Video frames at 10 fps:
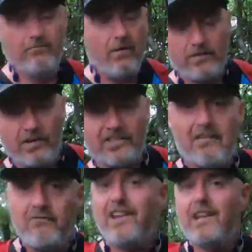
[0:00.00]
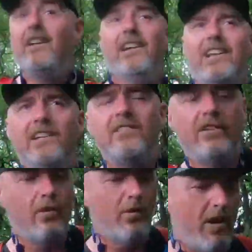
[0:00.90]
I was going to say reading, listening to
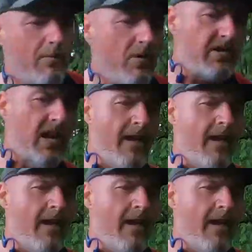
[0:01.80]
the audiobooks